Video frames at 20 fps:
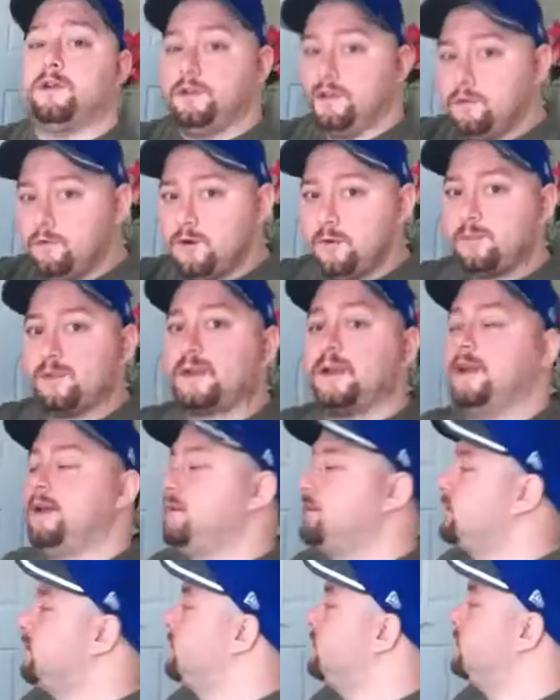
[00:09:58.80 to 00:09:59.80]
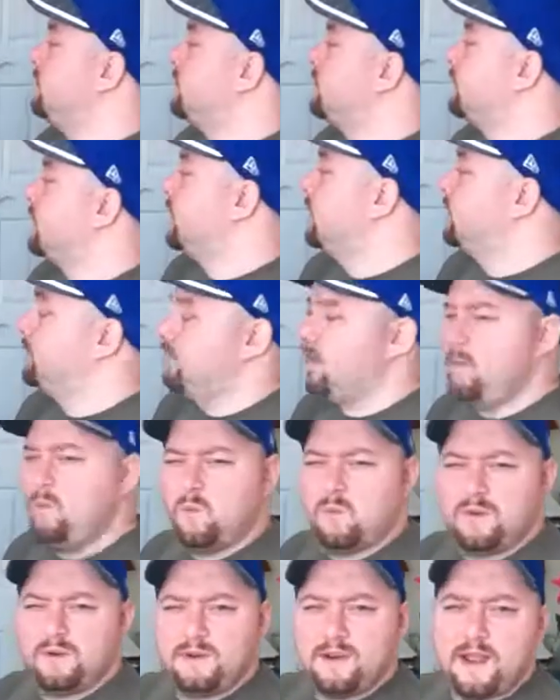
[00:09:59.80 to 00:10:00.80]
you to play it. Okay? Maybe
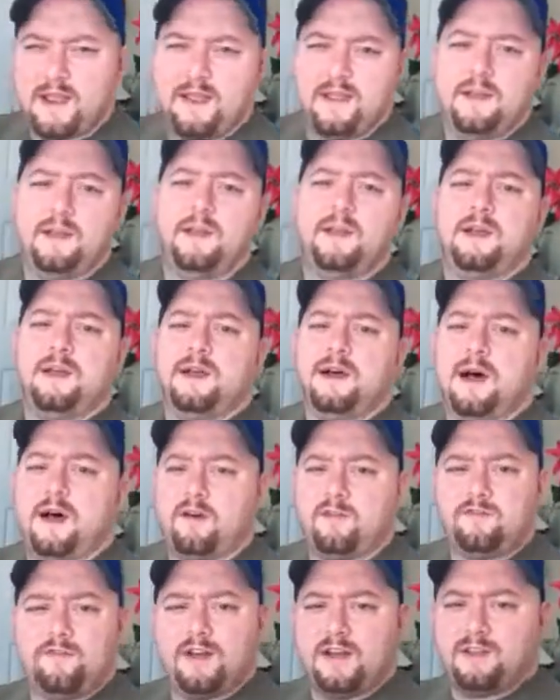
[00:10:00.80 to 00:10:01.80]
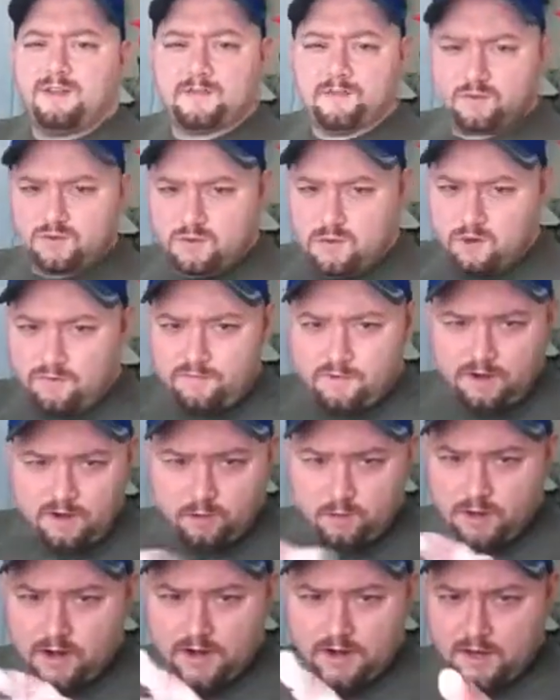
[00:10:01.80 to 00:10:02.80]
one day I'll find some software
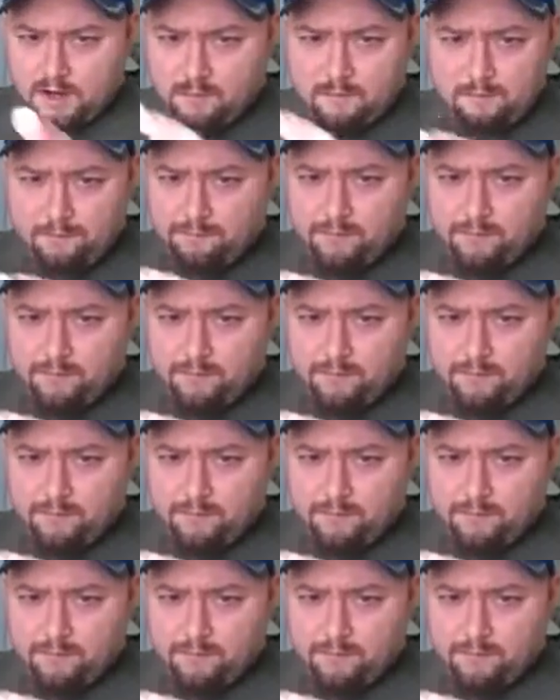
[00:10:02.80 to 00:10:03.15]
where I can